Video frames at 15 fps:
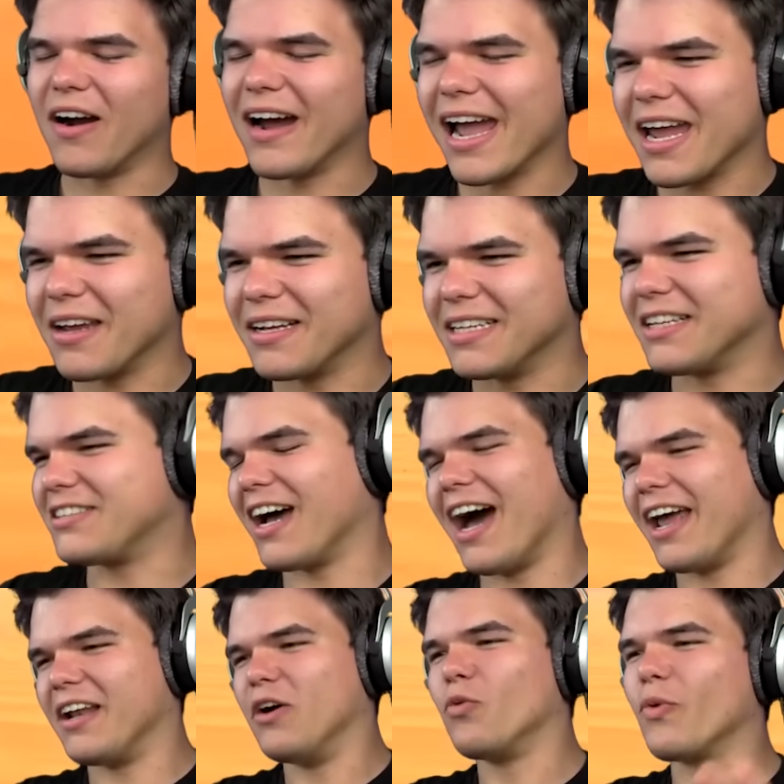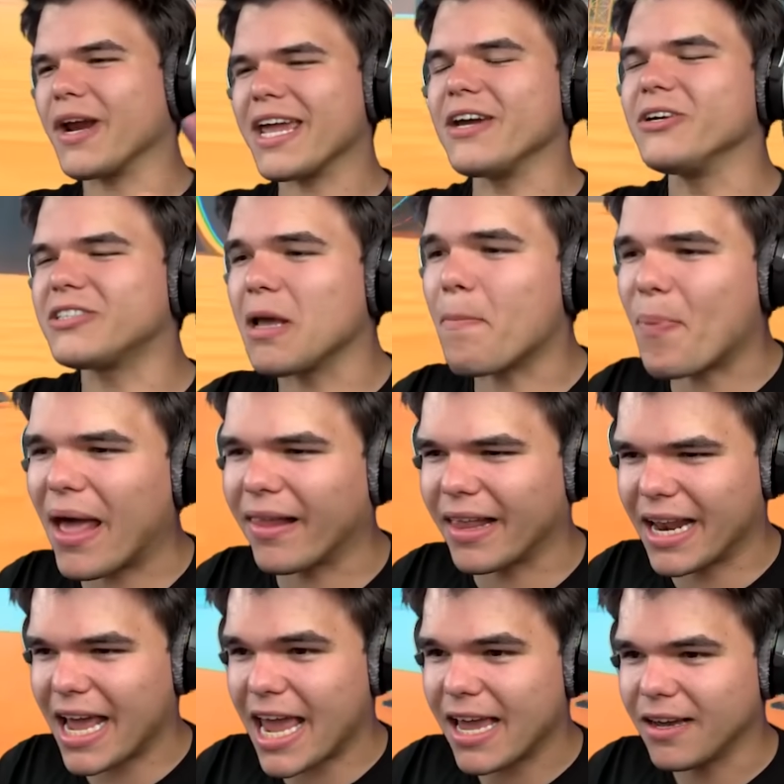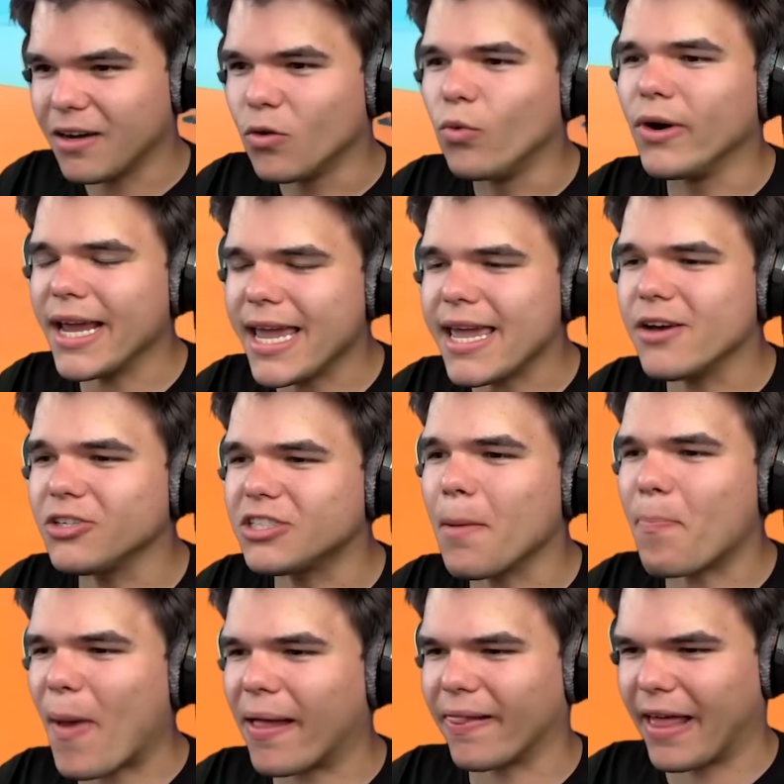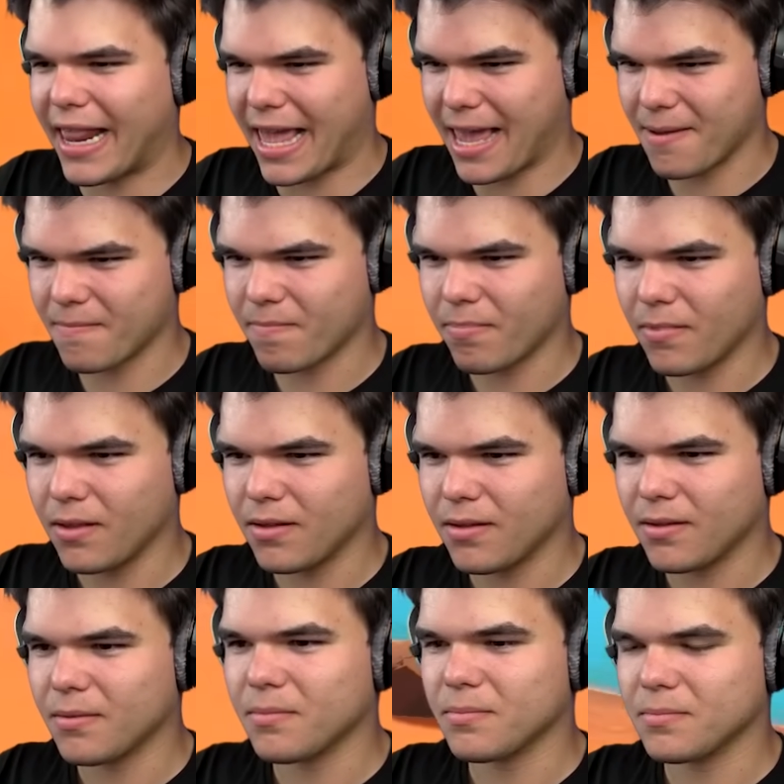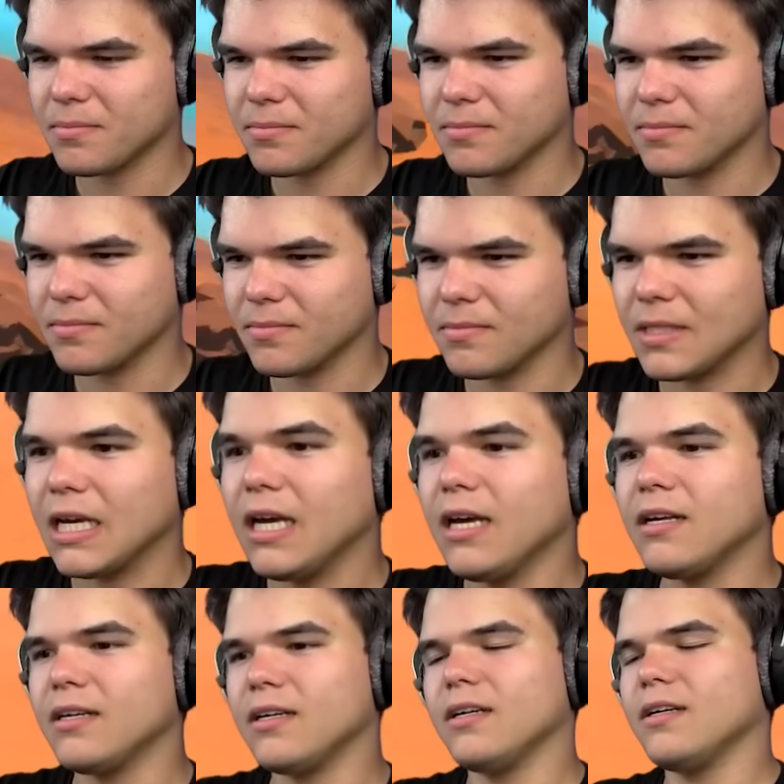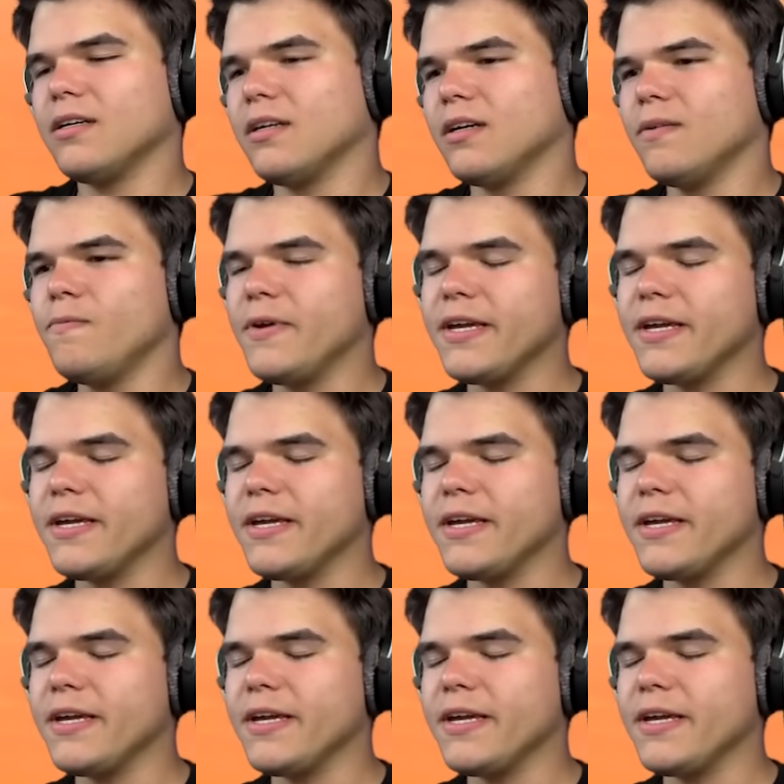All right, done. Okay, reusability. Reusability. It just wasn't smooth on the way down, Jordy.